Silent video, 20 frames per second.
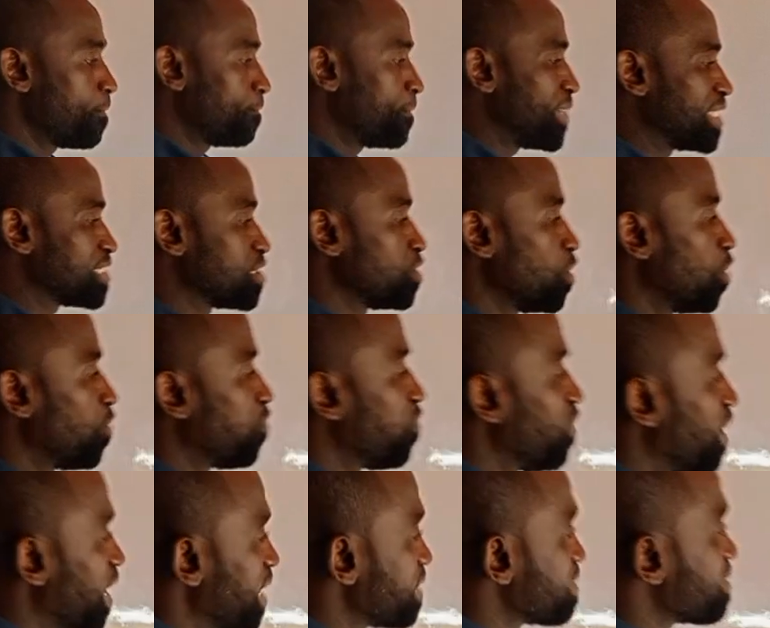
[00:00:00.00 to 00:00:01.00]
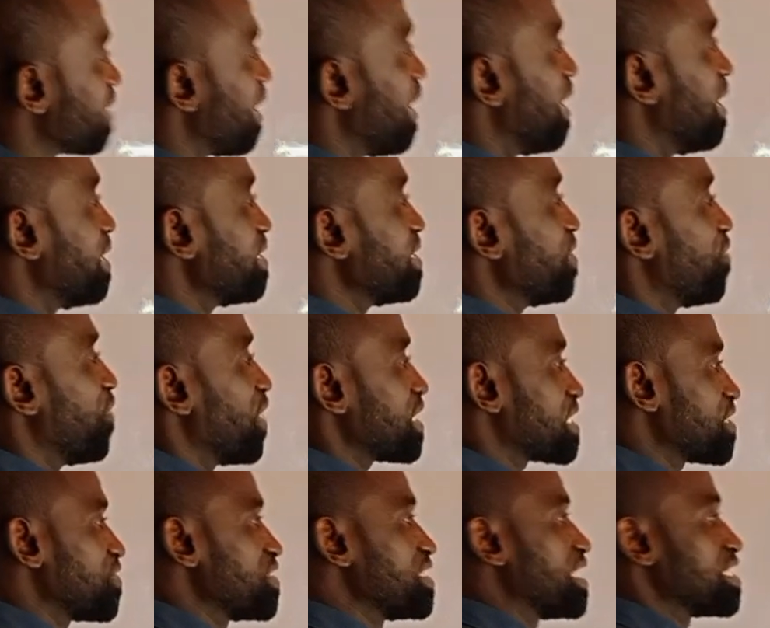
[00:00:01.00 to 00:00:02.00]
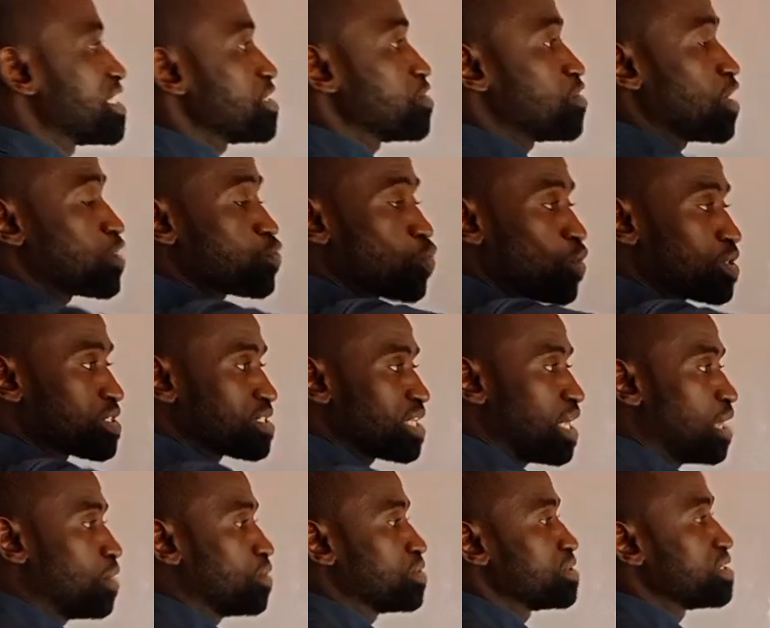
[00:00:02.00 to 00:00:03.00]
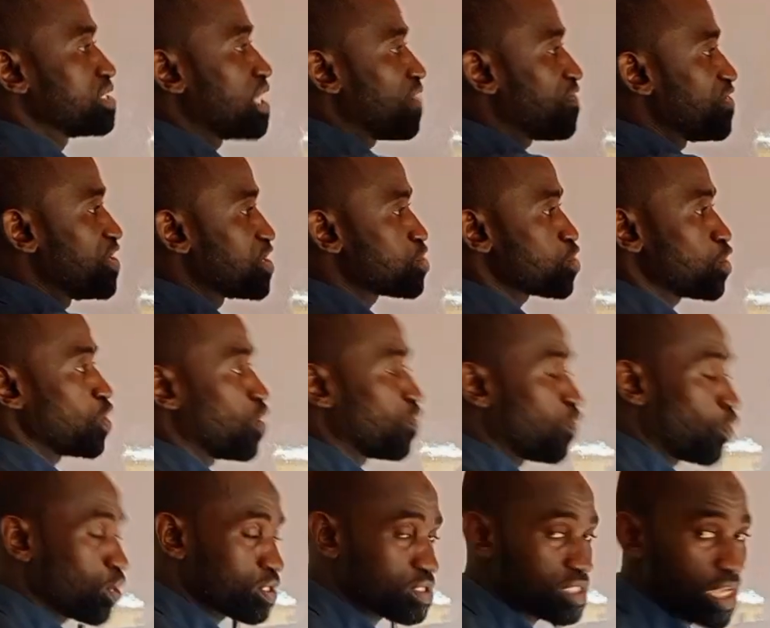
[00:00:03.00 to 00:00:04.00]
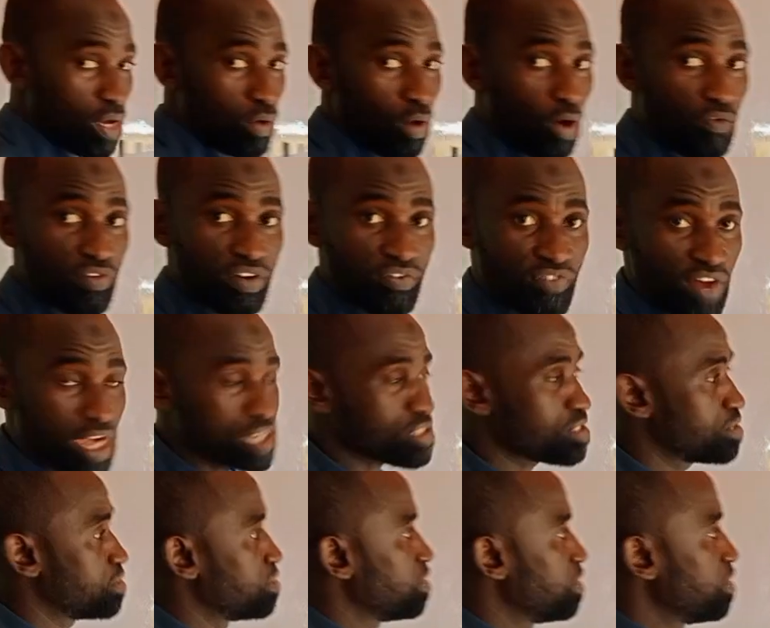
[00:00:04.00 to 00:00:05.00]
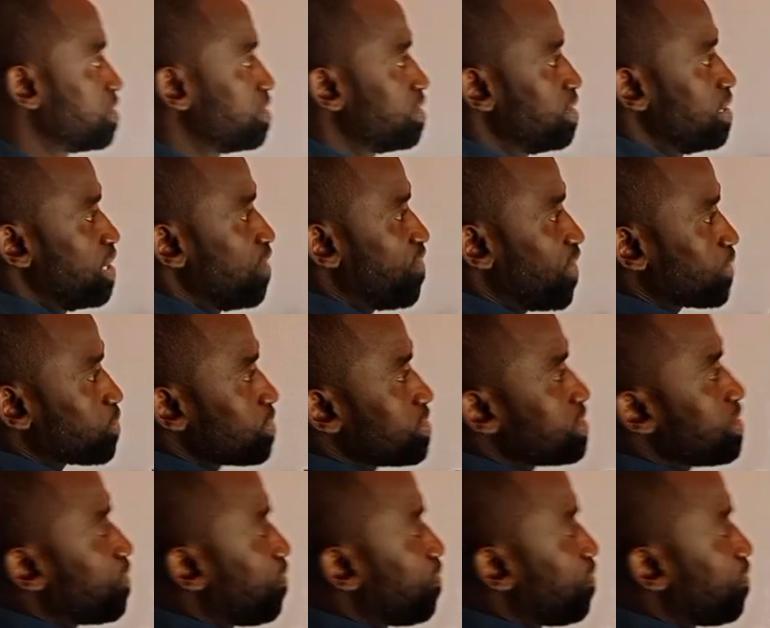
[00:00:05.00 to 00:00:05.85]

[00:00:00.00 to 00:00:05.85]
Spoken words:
Bending of light and refractive index. This is just what now? Definition of what now? Of refraction. Refraction is